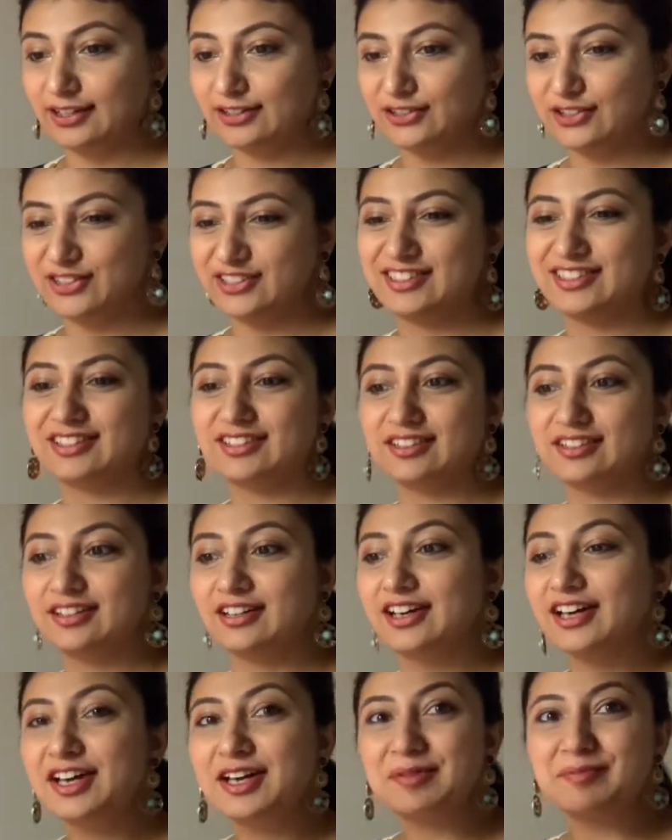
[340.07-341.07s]
So it's the
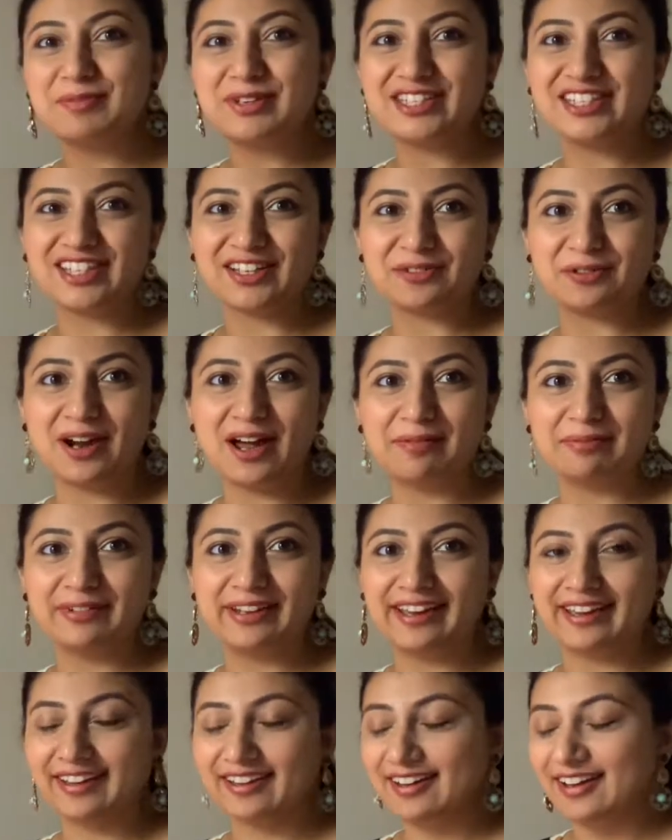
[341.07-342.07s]
Mystic Crab
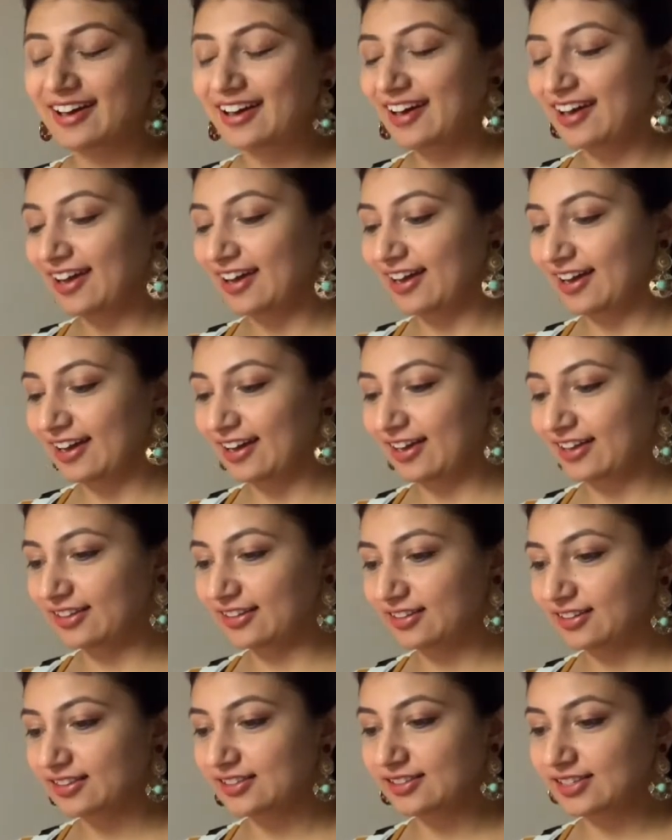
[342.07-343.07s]
deck, and
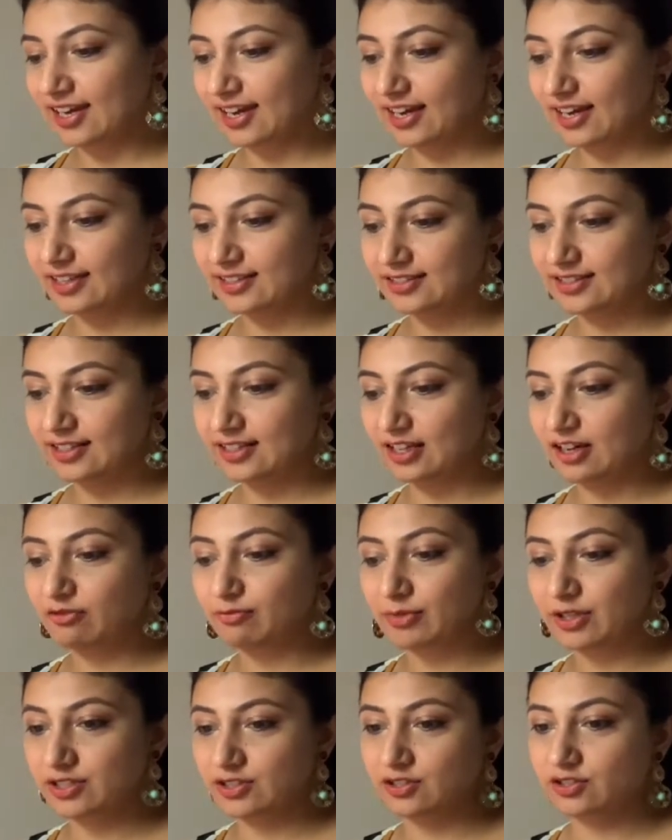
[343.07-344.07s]
this has the love
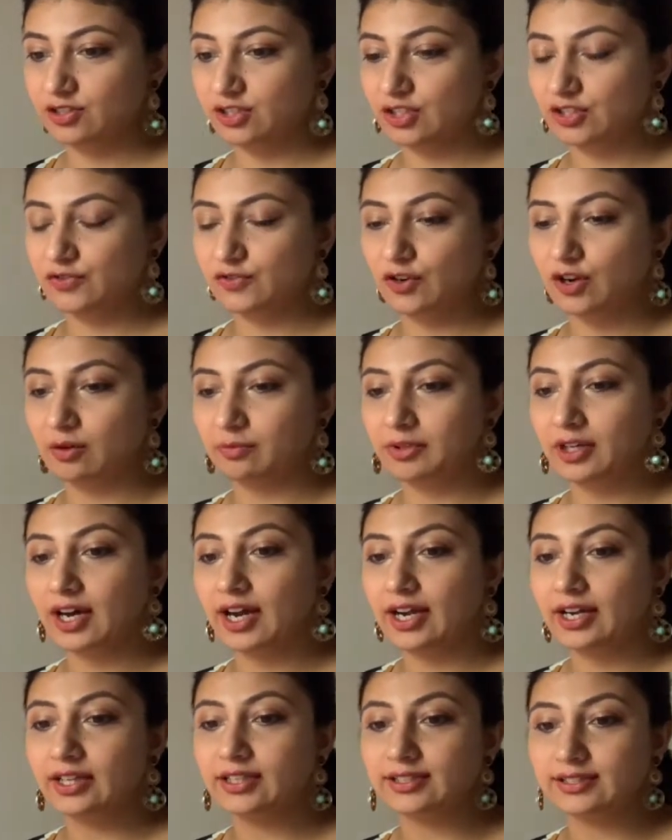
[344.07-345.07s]
messages from the
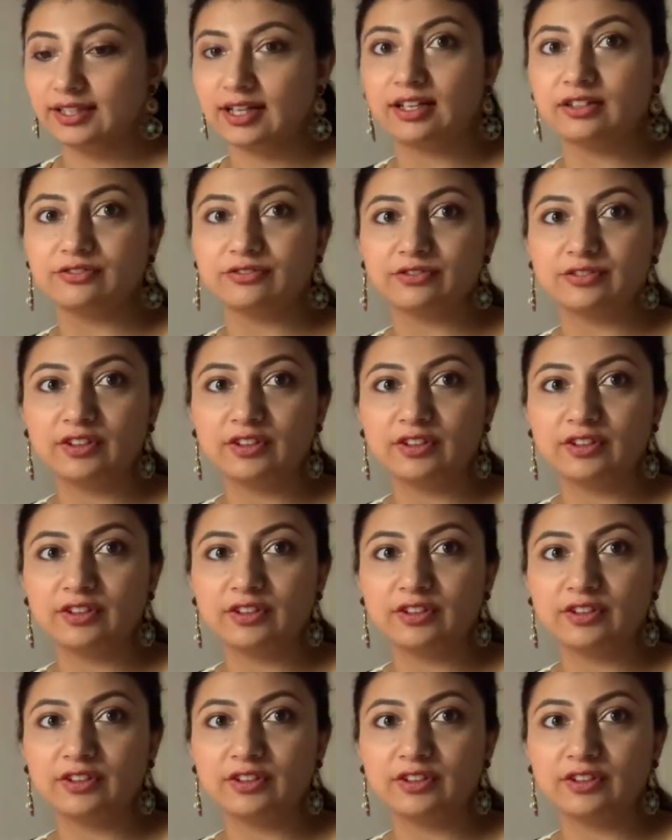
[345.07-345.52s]
higher self